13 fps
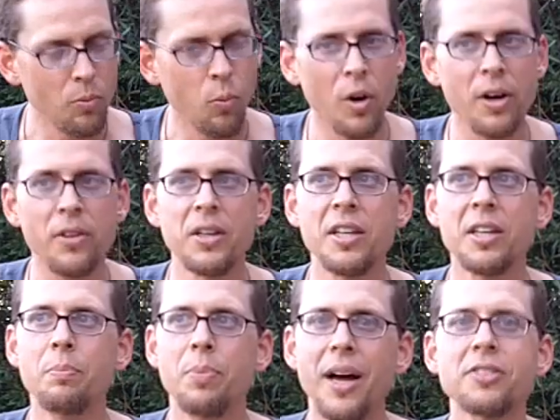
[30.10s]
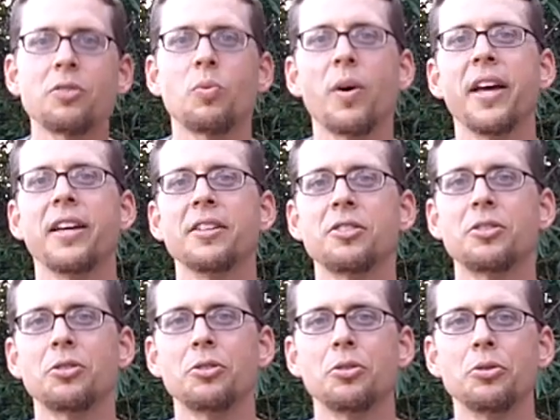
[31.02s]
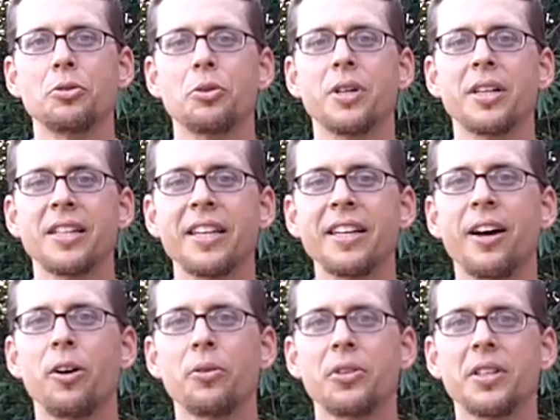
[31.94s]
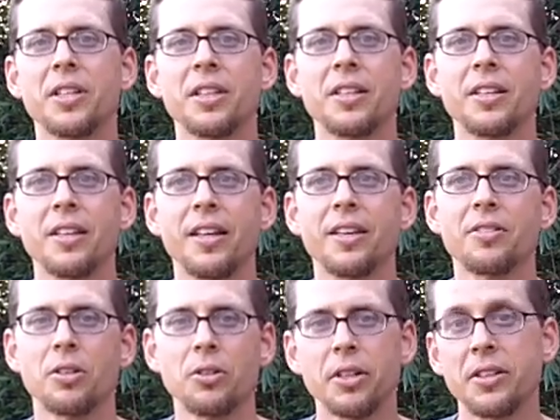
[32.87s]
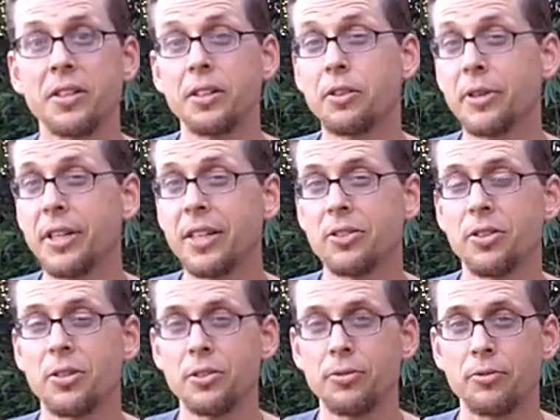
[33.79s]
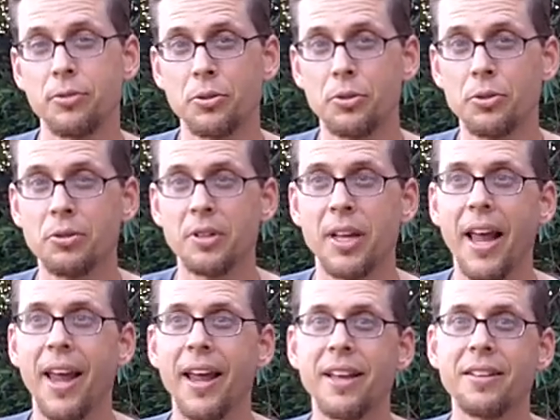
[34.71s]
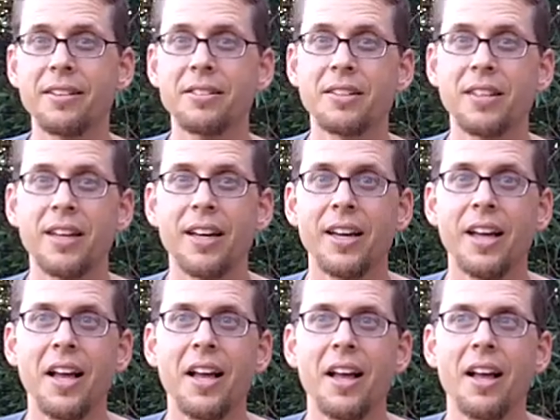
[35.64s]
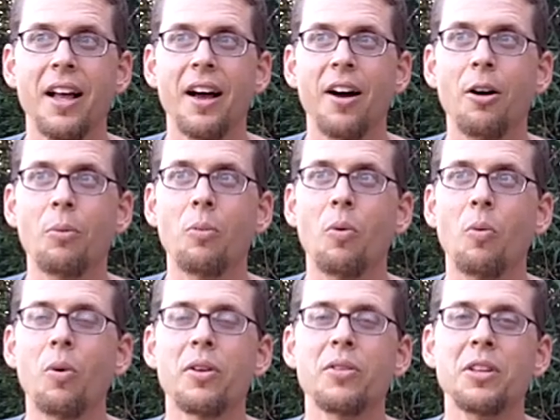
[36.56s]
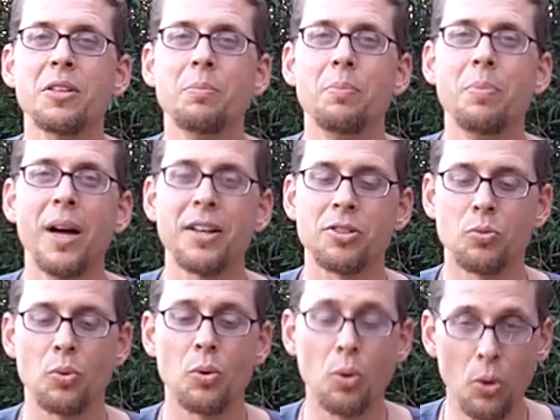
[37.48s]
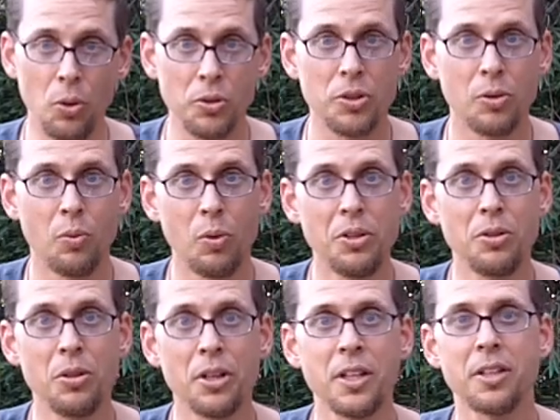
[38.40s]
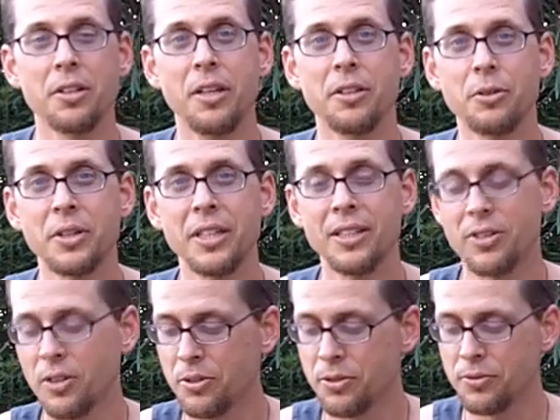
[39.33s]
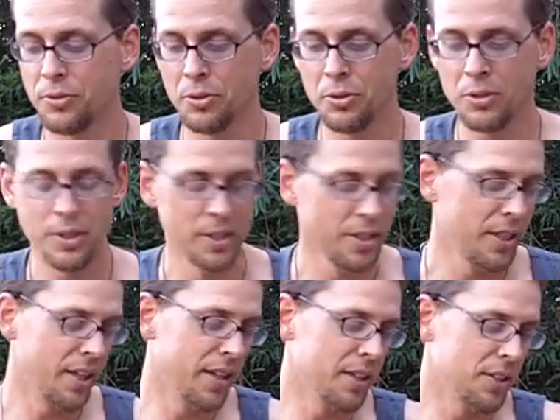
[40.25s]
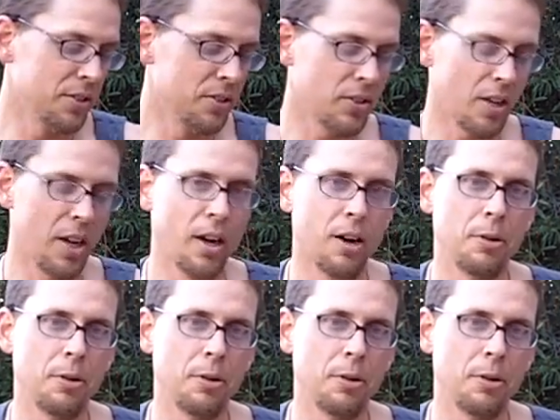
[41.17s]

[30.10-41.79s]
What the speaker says: One of the best ways to get healthy is to look at the ingredients on your food. And one of the best rules when you look at ingredients on your food is